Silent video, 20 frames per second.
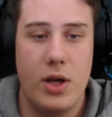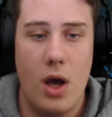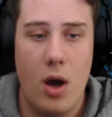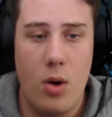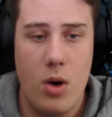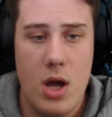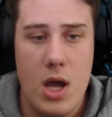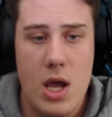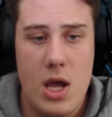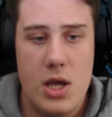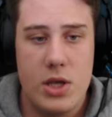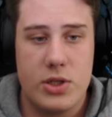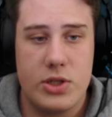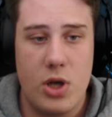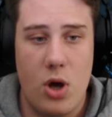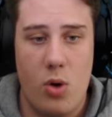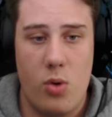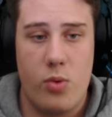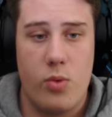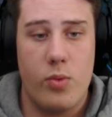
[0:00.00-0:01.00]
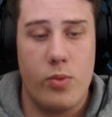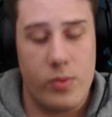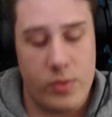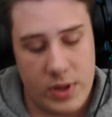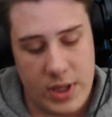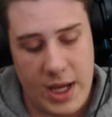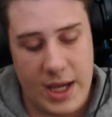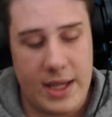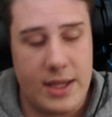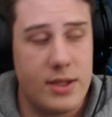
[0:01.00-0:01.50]
know. So
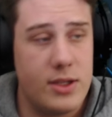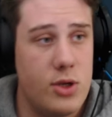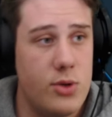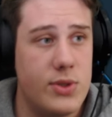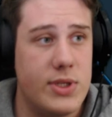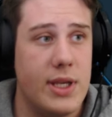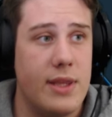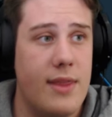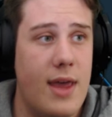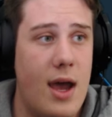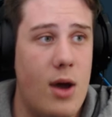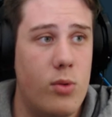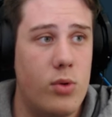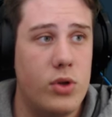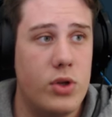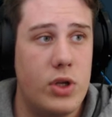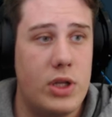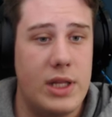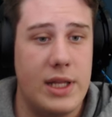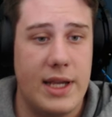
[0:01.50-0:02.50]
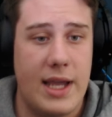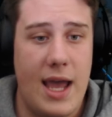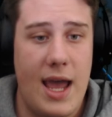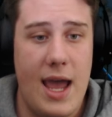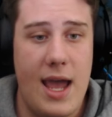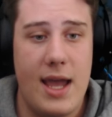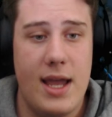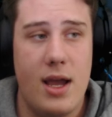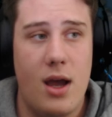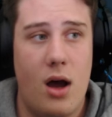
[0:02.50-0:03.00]
like using that, we'll click
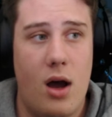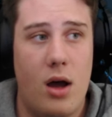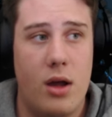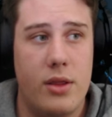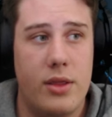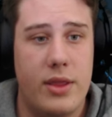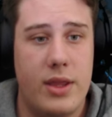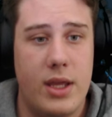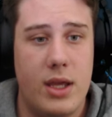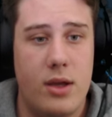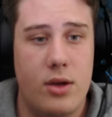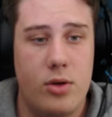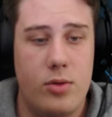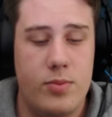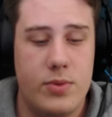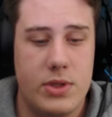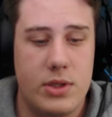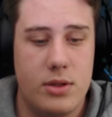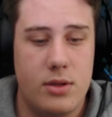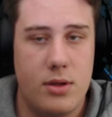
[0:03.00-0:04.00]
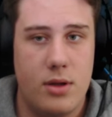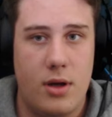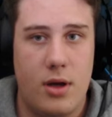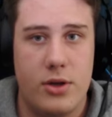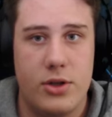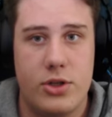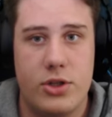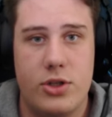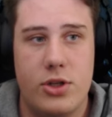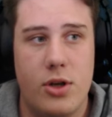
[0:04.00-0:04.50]
A on the, oops, oh
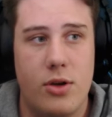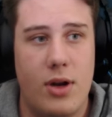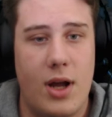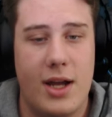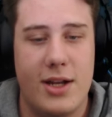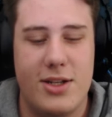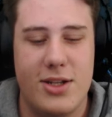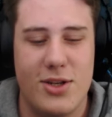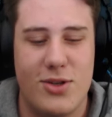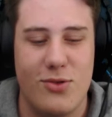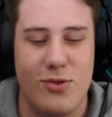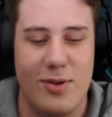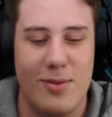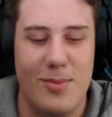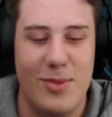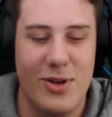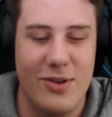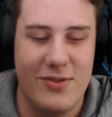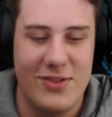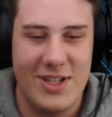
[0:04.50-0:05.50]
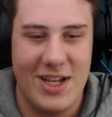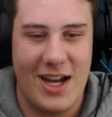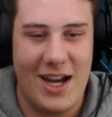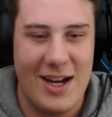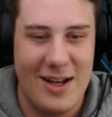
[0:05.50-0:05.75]
shoot, I just removed it.